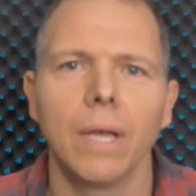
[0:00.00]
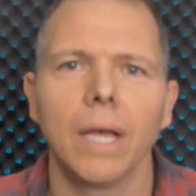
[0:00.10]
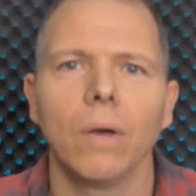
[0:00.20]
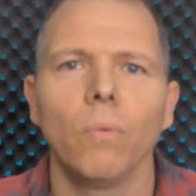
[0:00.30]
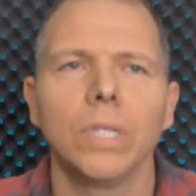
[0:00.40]

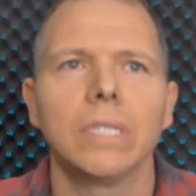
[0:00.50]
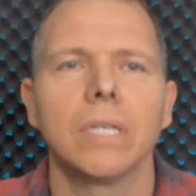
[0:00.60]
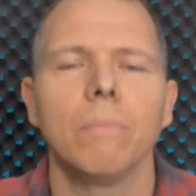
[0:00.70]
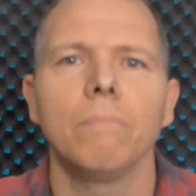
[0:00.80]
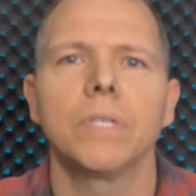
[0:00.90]
Uh, what
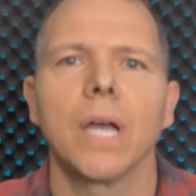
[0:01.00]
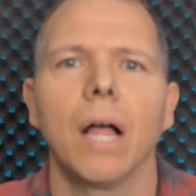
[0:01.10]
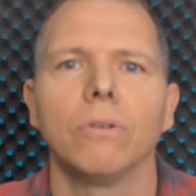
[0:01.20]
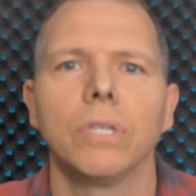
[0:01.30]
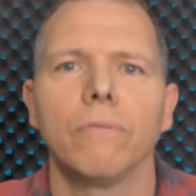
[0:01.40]
some
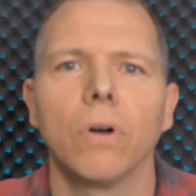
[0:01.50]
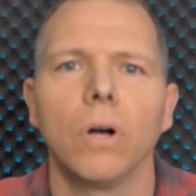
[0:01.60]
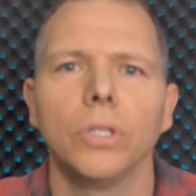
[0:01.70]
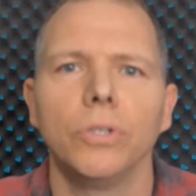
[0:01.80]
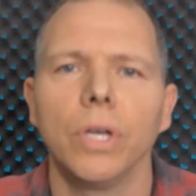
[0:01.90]
scholars have
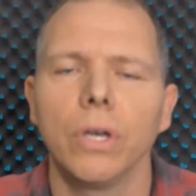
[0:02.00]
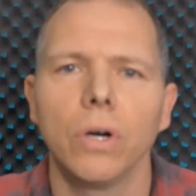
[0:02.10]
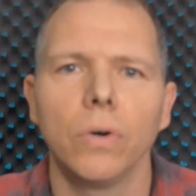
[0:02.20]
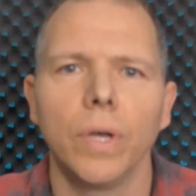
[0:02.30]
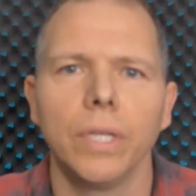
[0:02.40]
called, you can
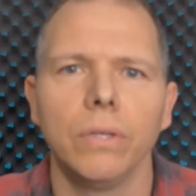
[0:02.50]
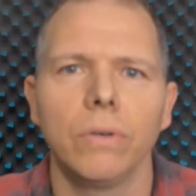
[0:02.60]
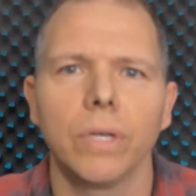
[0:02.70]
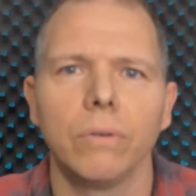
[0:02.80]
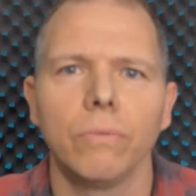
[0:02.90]
go and
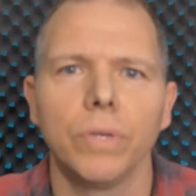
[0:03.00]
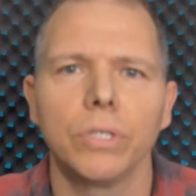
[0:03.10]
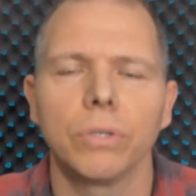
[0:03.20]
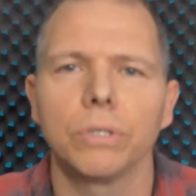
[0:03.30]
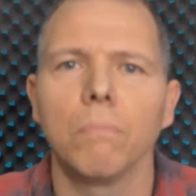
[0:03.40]
you can
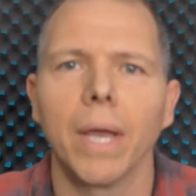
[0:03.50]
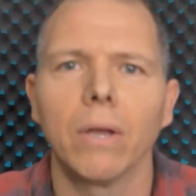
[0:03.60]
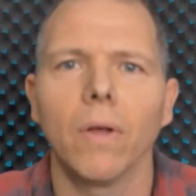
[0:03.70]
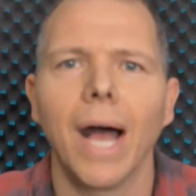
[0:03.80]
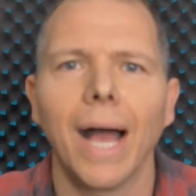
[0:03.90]
research
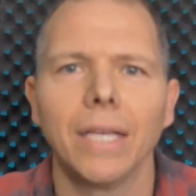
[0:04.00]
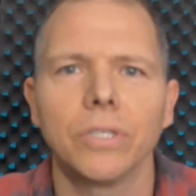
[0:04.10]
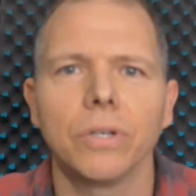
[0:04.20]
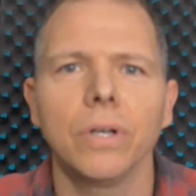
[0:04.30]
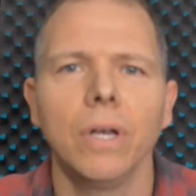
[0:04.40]
Michael
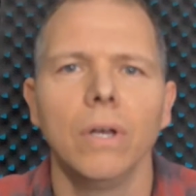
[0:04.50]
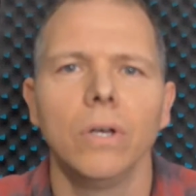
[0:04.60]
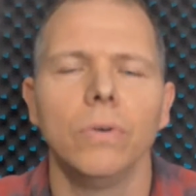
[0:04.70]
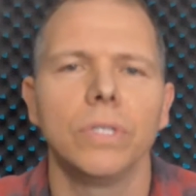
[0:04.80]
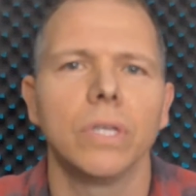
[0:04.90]
Heiser,
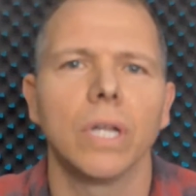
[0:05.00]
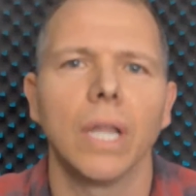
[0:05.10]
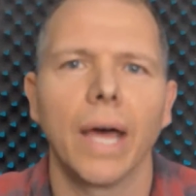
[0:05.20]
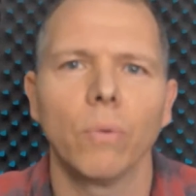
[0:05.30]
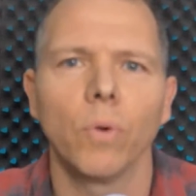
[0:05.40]
who has done a
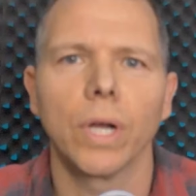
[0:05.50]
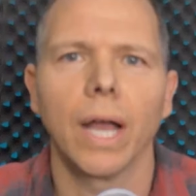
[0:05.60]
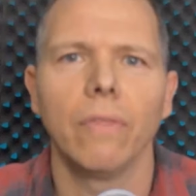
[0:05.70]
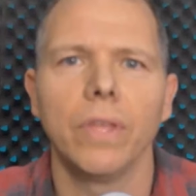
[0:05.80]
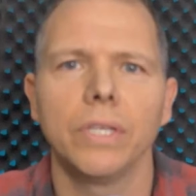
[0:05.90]
lot of work
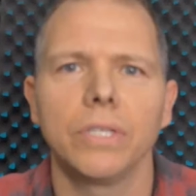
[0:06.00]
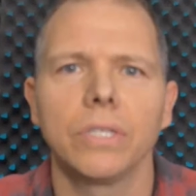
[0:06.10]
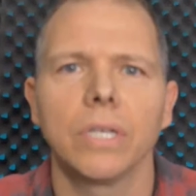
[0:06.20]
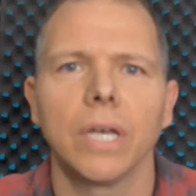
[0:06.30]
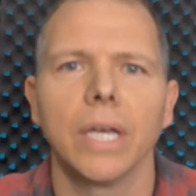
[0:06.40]
on
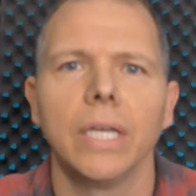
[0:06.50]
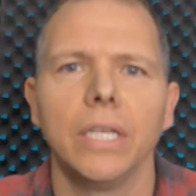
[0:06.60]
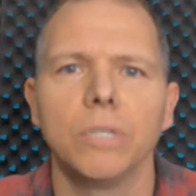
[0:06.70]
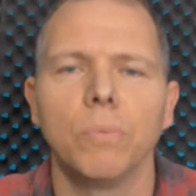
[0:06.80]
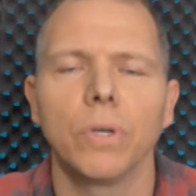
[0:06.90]
this uh, in
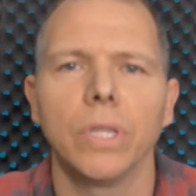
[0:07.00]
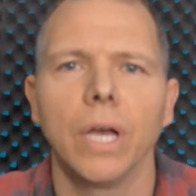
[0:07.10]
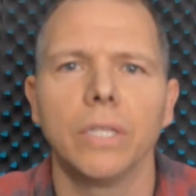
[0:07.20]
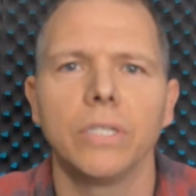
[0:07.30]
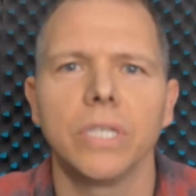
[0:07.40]
his book,
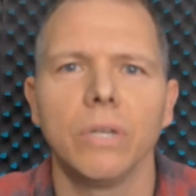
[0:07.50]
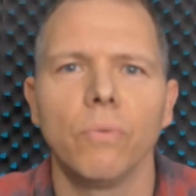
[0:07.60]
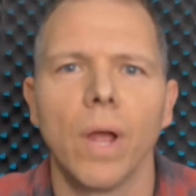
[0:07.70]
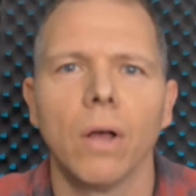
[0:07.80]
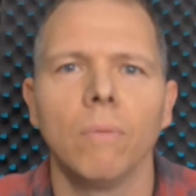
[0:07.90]
The
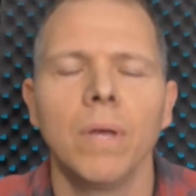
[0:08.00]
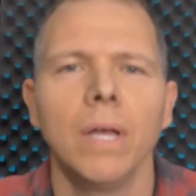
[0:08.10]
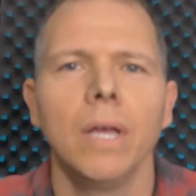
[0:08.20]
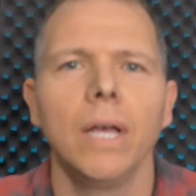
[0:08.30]
Unseen Realm.